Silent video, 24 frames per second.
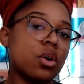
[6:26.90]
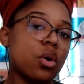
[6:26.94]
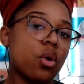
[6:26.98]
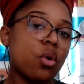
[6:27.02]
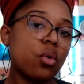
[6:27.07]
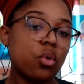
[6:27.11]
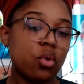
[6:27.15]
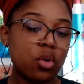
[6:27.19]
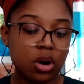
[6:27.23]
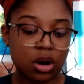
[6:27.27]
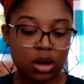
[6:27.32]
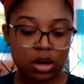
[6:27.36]

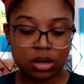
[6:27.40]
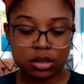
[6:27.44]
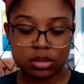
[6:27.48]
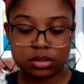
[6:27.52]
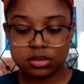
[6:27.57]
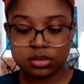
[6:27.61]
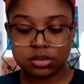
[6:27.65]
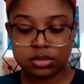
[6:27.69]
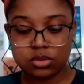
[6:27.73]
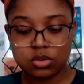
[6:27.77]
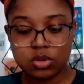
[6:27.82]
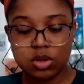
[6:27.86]
or
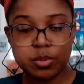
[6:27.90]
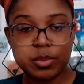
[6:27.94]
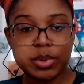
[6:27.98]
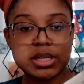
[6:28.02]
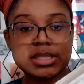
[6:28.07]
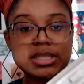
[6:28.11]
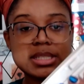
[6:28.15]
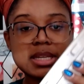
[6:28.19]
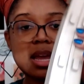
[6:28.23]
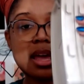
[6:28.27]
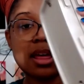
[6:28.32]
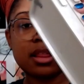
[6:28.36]
you can put
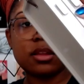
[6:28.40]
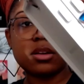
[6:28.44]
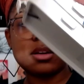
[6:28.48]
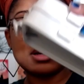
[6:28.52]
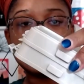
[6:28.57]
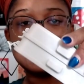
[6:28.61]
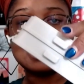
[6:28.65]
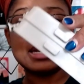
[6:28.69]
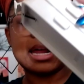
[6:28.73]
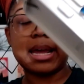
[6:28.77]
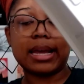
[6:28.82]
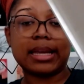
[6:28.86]
it together.
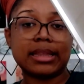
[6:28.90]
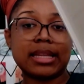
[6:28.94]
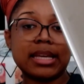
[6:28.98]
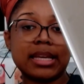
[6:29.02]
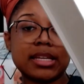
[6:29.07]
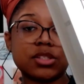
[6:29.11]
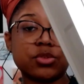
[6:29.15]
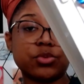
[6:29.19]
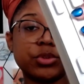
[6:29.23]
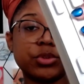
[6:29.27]
And like, that's